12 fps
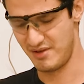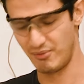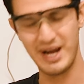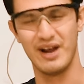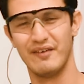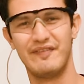
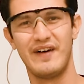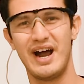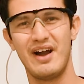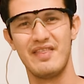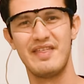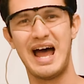rate of
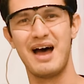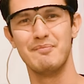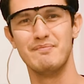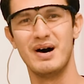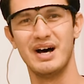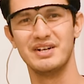fire
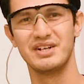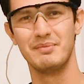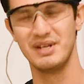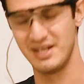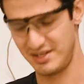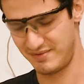that much.
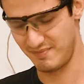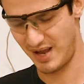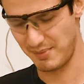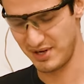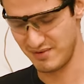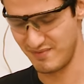I
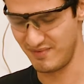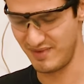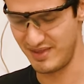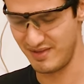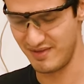mean,